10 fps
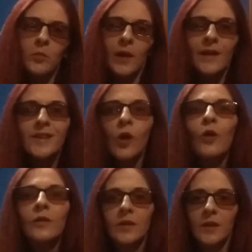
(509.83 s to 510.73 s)
And it
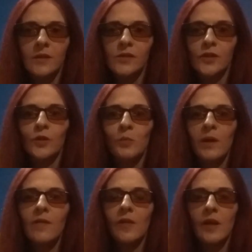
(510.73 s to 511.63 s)
turned into
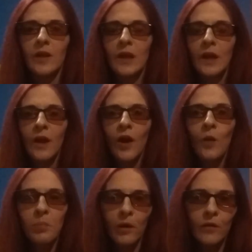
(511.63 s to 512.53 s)
basically
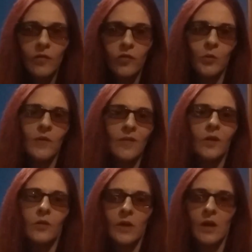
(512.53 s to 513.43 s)
a post to
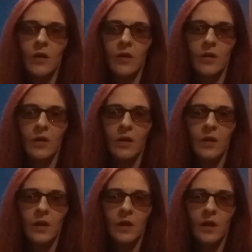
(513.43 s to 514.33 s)
exonerate her
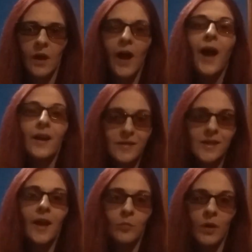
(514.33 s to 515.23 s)
and
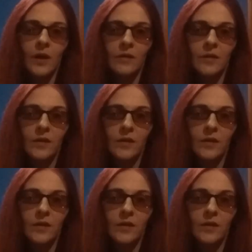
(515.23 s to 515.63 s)
attack me.